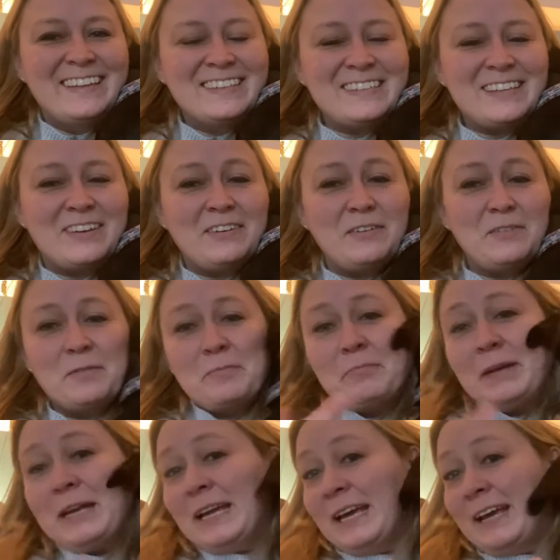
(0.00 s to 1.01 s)
So
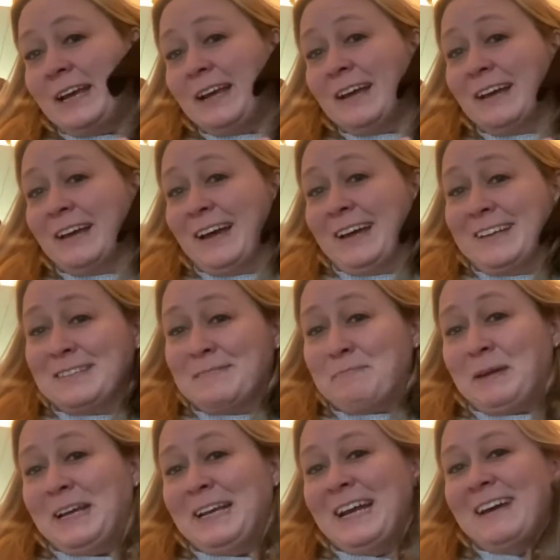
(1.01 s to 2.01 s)
Minnie has
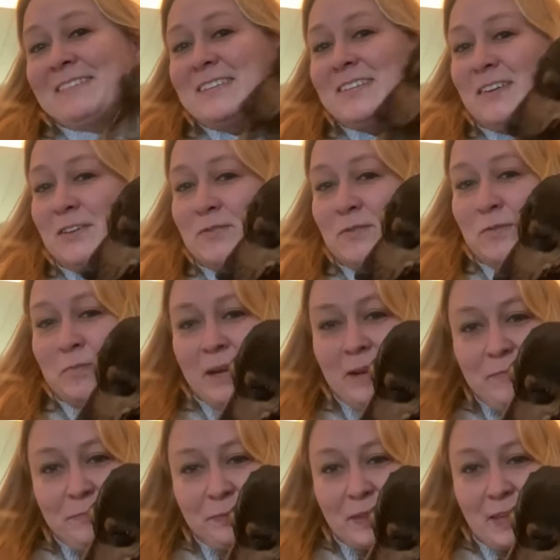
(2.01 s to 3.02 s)
been outside with
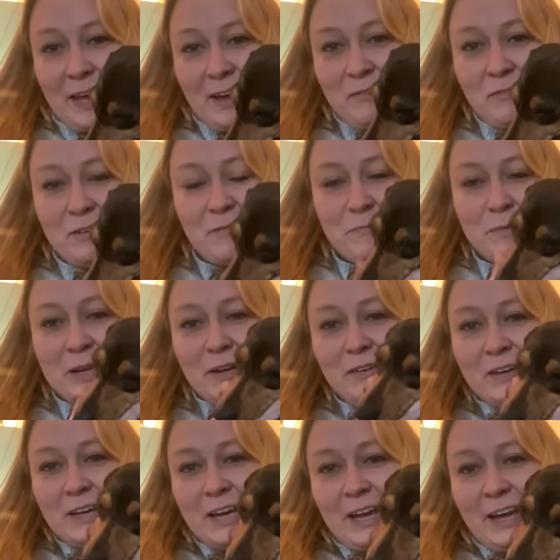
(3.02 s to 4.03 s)
me and we've been
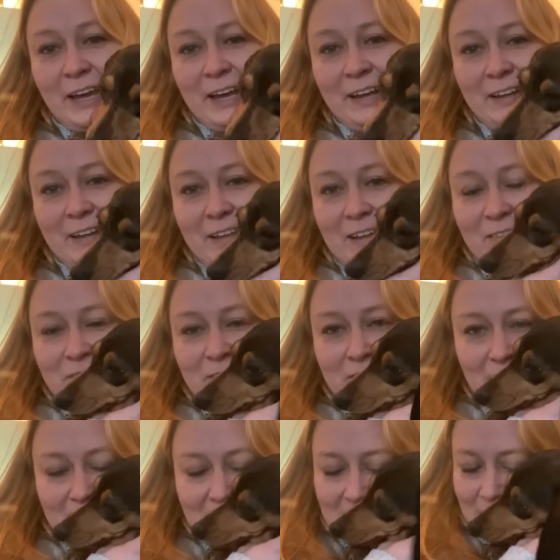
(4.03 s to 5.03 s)
looking for
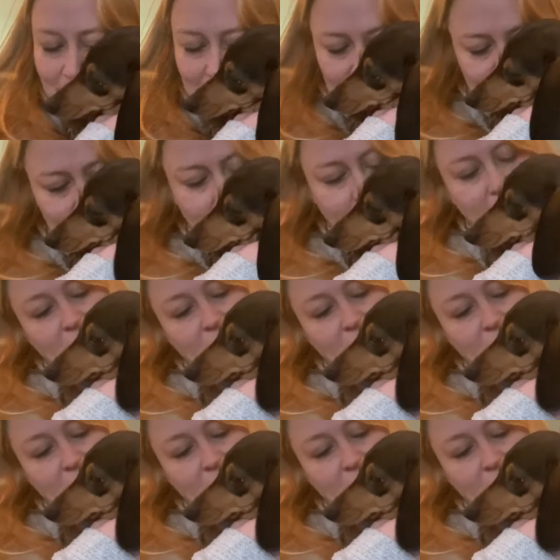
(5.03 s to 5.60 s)
things that we could do in